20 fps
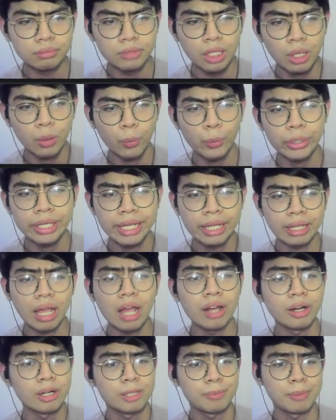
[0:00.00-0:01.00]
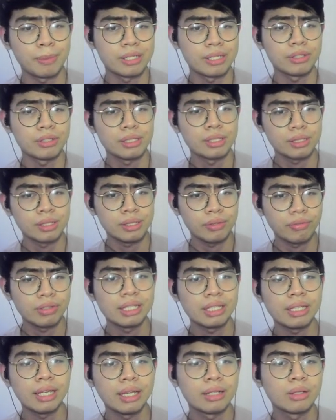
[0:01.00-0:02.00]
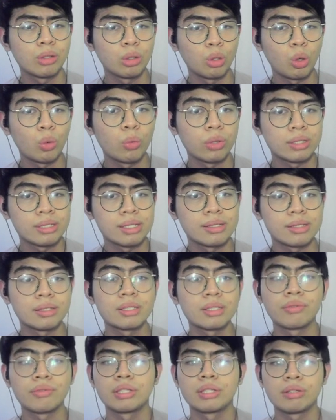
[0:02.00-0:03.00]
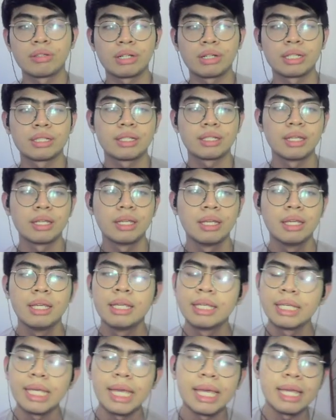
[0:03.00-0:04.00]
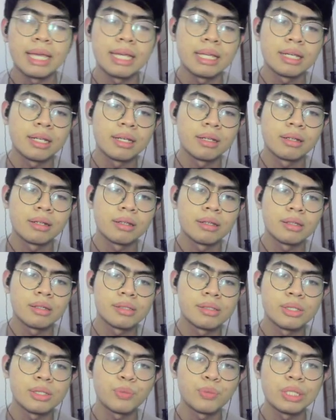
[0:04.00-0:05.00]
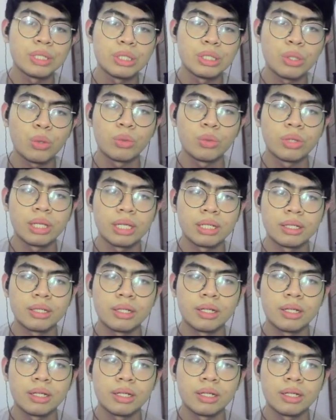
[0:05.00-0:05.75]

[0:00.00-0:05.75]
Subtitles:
we get higher specificity and lower sensitivity, right? And since we know that